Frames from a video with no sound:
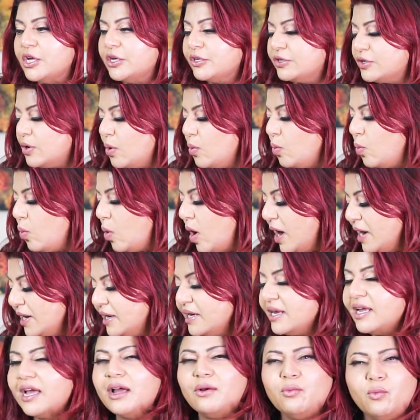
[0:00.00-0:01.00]
So what
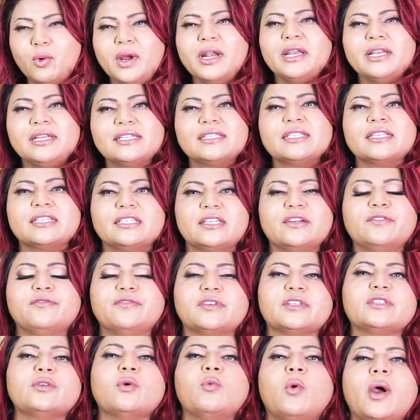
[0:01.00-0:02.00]
is the
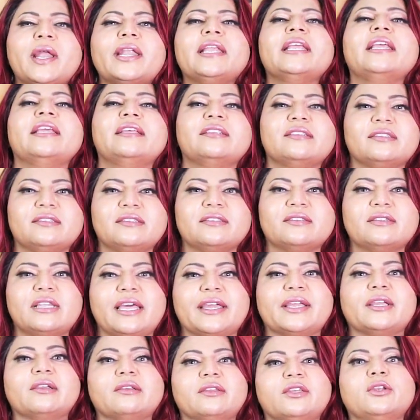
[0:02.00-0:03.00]
difference? So what is,
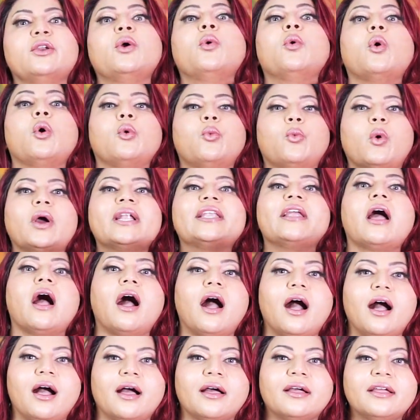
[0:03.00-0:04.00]
like, you know, or what
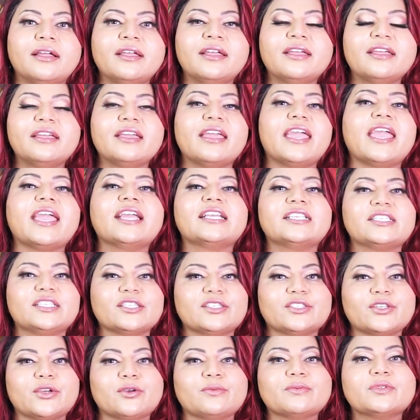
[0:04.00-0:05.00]
are
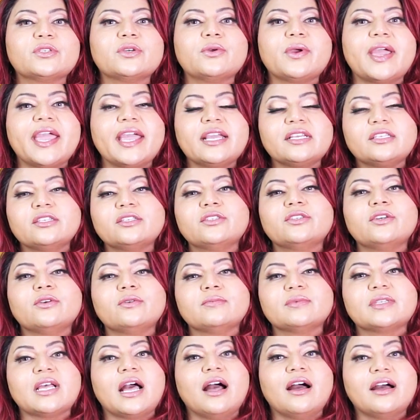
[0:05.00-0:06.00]
exosomes? So
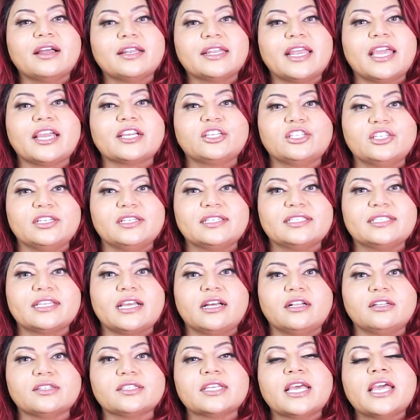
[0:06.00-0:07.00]
exosomes aren't actually
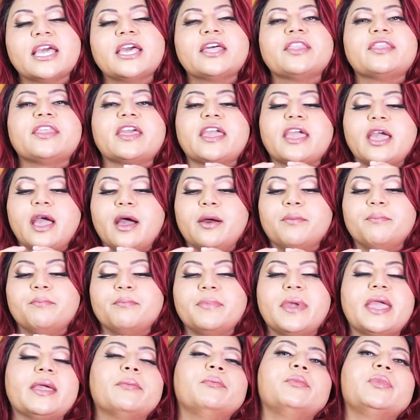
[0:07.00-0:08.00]
cells. They are
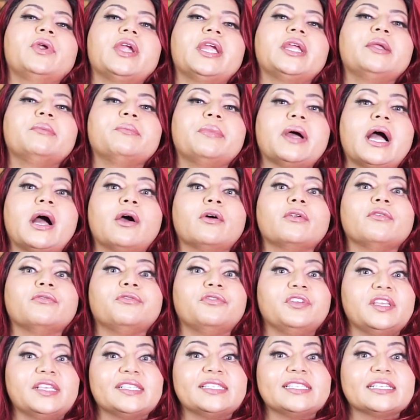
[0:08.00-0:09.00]
membrane bound
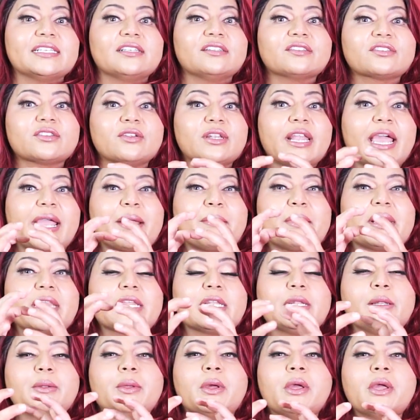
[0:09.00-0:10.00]
vesicles, so like
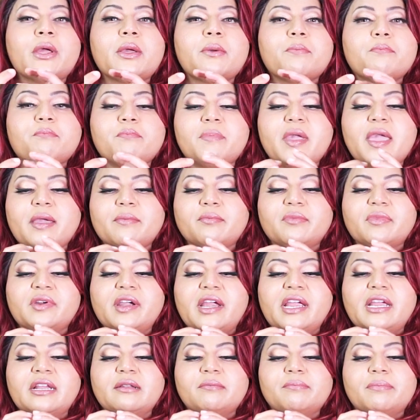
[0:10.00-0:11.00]
little
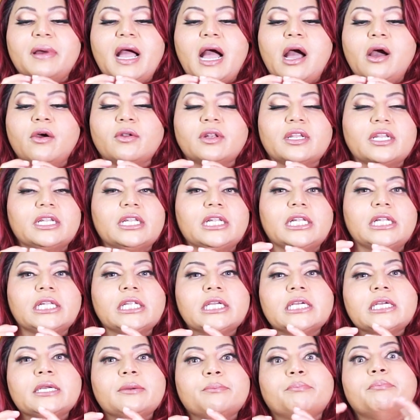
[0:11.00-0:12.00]
membrane bound
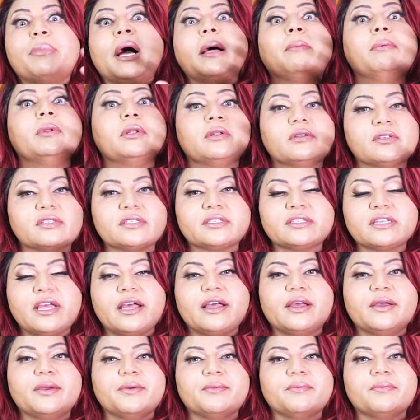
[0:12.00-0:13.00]
little bubbles
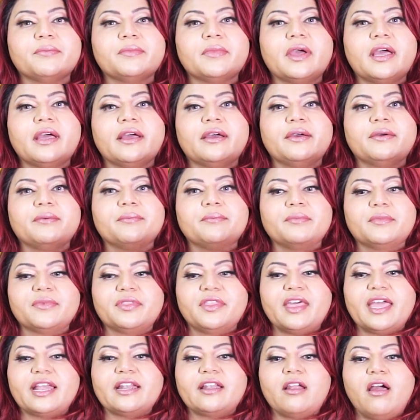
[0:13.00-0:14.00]

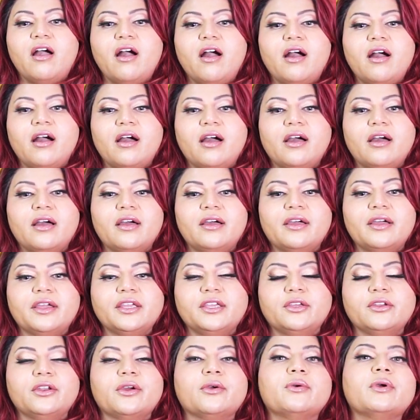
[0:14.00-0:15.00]
that are,
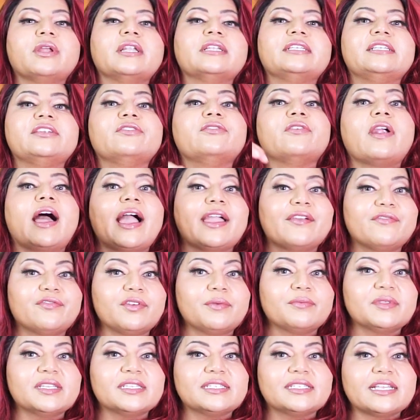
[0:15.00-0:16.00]
you know, derived
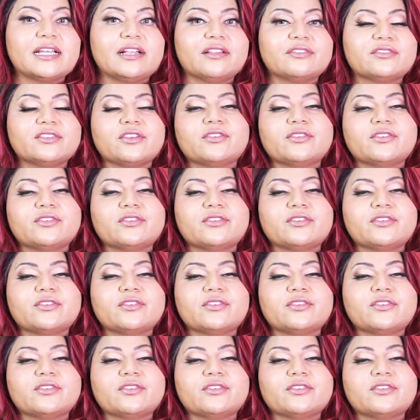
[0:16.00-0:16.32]
from the cell.